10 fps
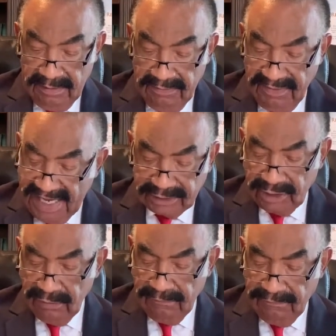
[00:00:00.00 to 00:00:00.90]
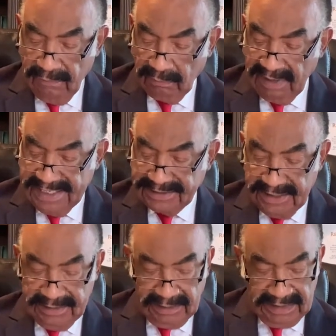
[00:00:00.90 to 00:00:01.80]
thank you for
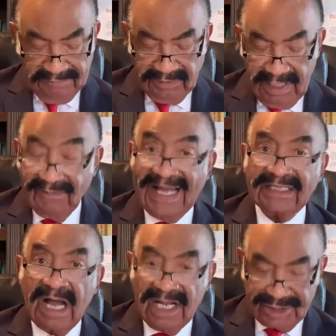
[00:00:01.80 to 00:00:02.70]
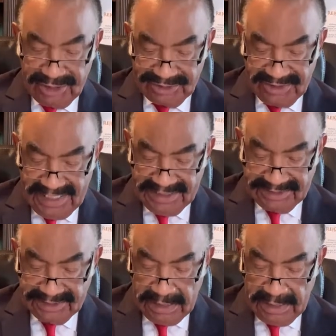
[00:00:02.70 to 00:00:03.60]
raising the level of our
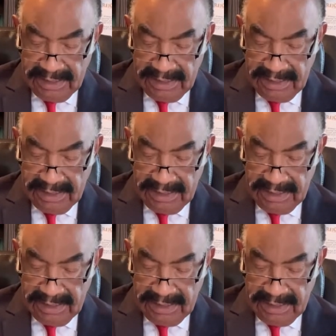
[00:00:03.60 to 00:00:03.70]
consciousness